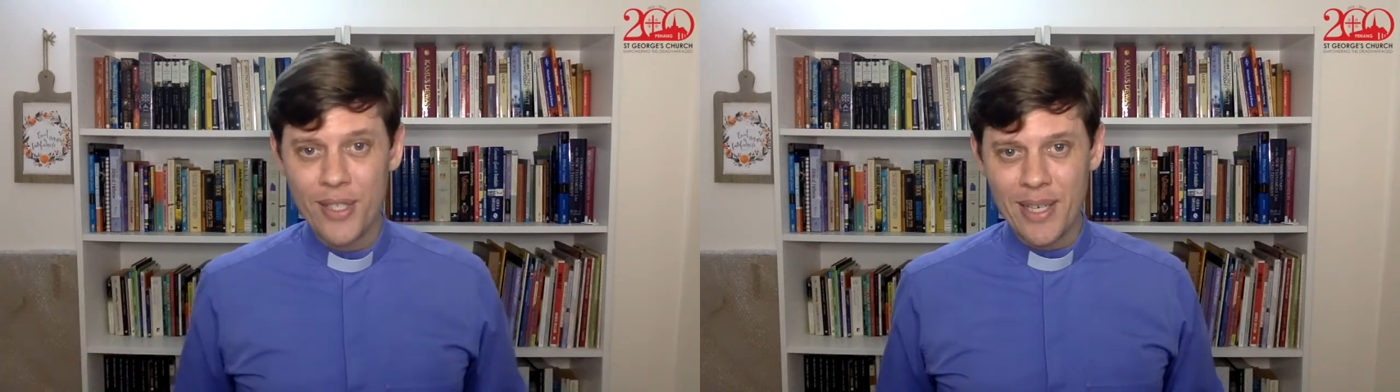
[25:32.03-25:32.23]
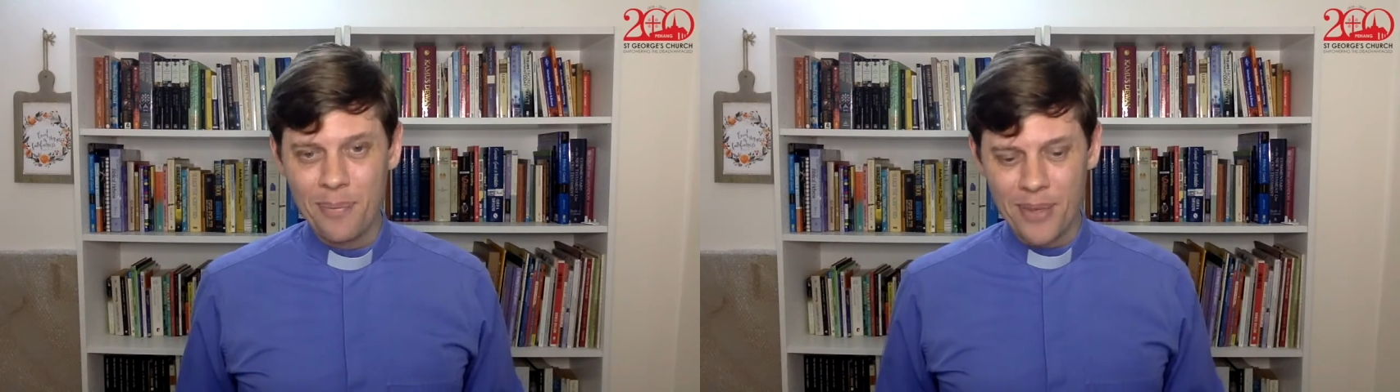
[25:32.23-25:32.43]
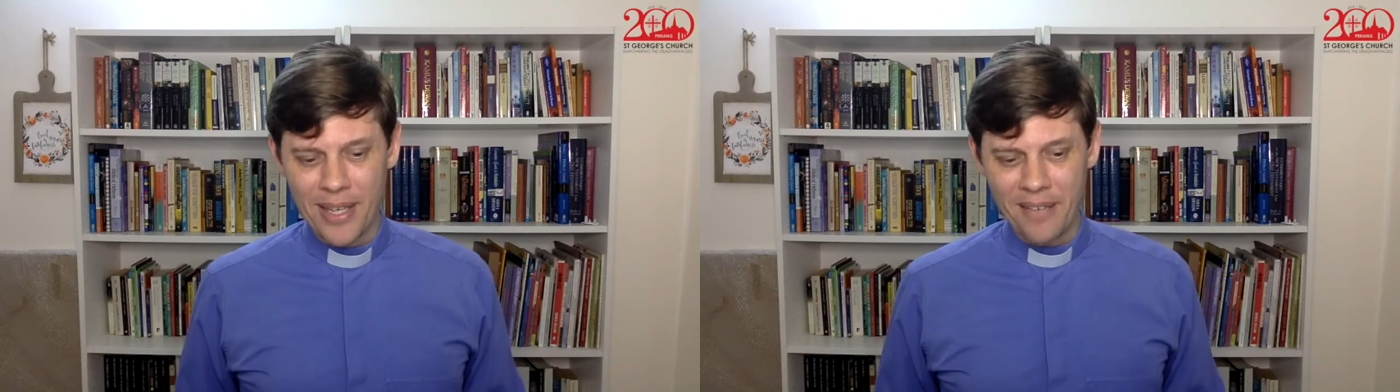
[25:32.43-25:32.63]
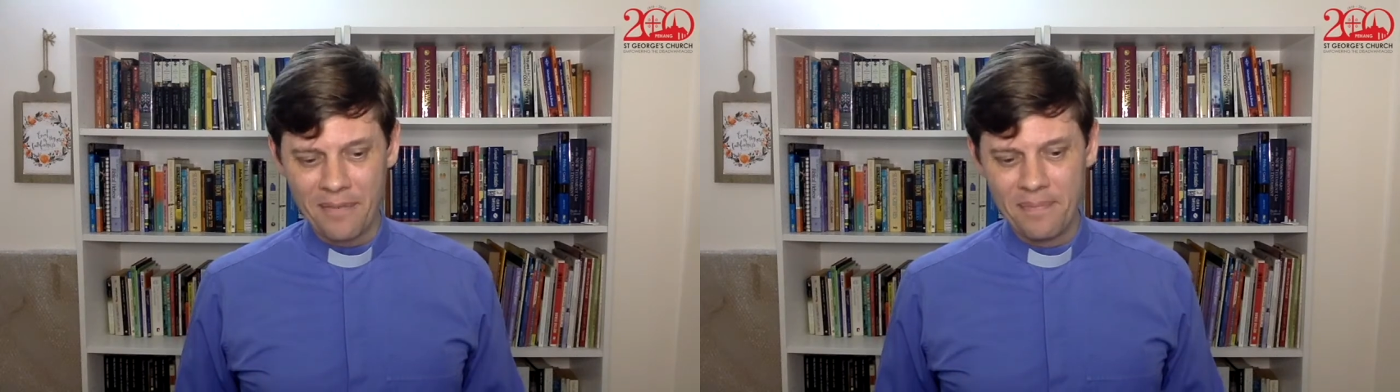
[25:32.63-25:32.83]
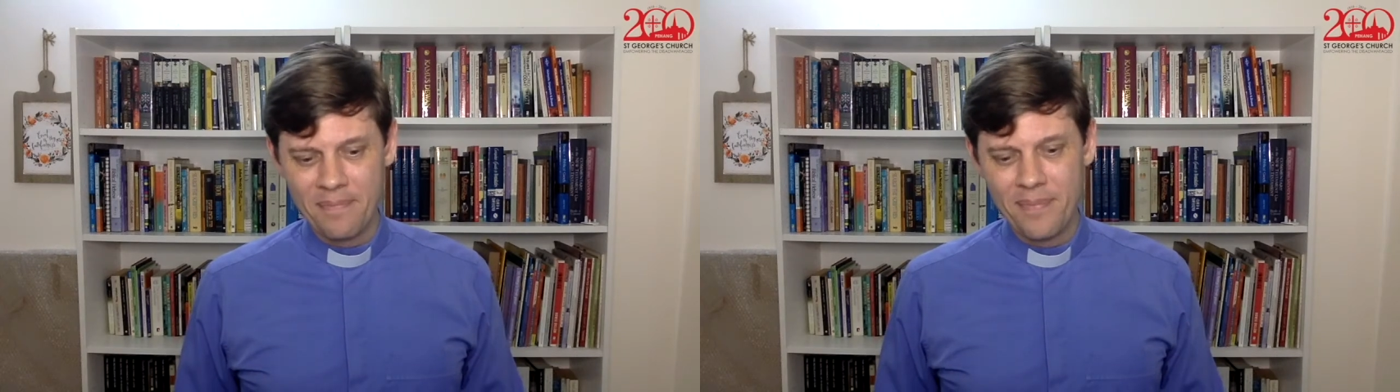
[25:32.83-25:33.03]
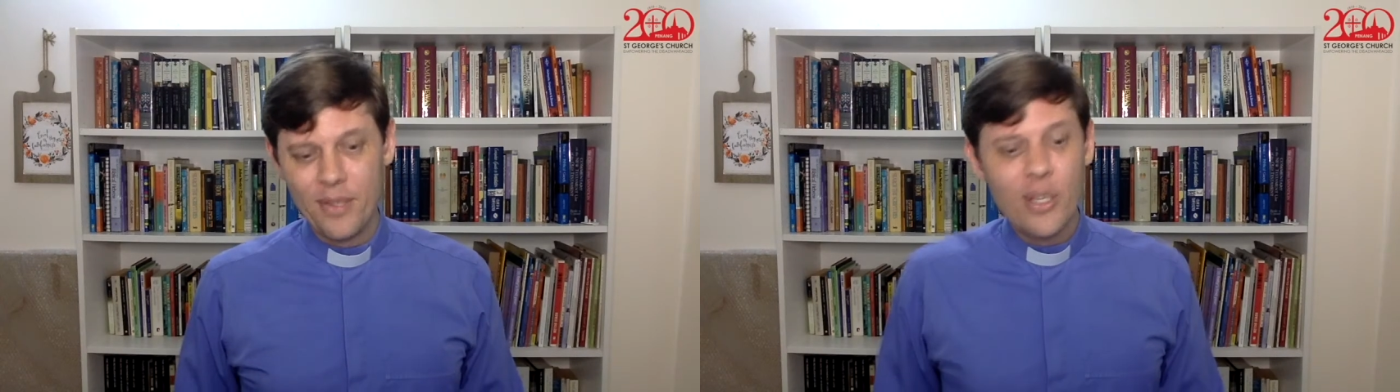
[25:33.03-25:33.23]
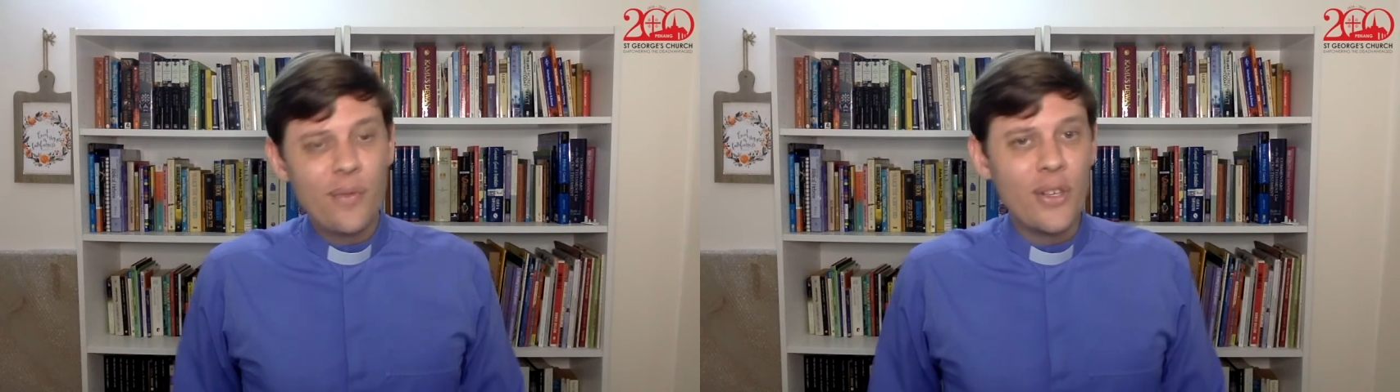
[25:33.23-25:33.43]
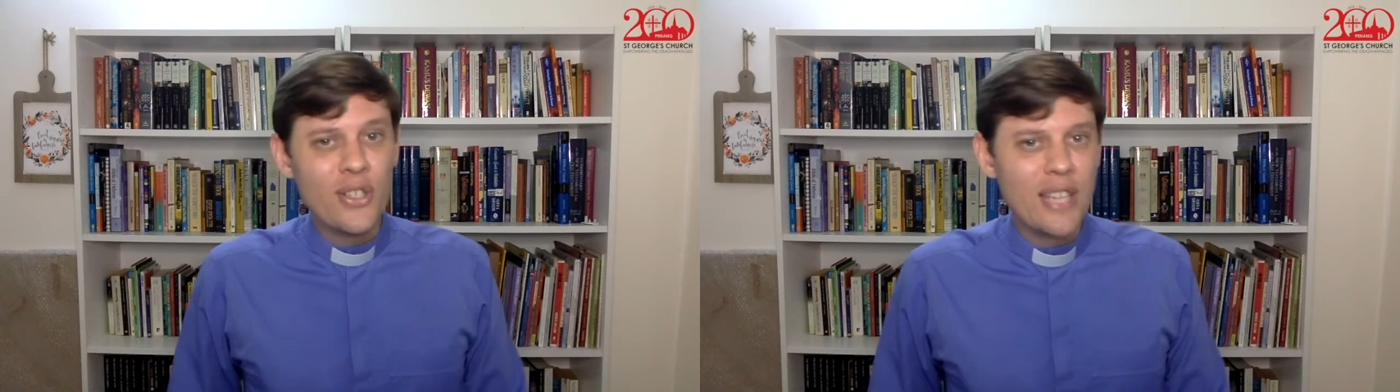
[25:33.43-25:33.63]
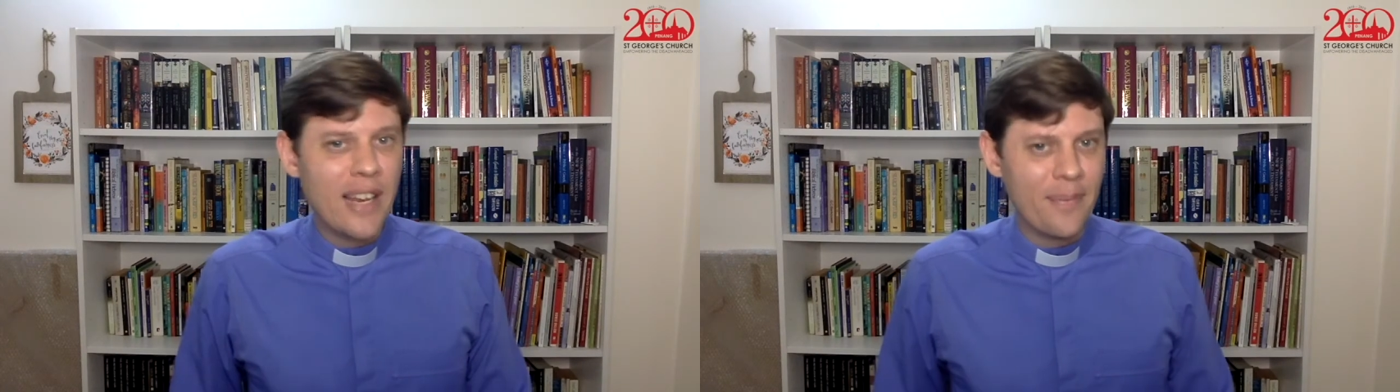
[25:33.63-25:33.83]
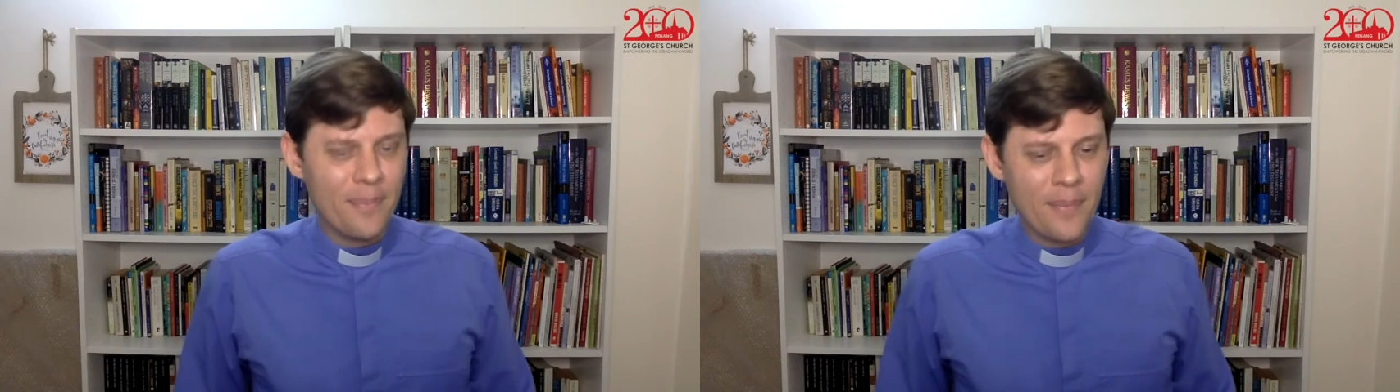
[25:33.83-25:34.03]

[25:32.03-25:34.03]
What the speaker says: something. Look at verse 10.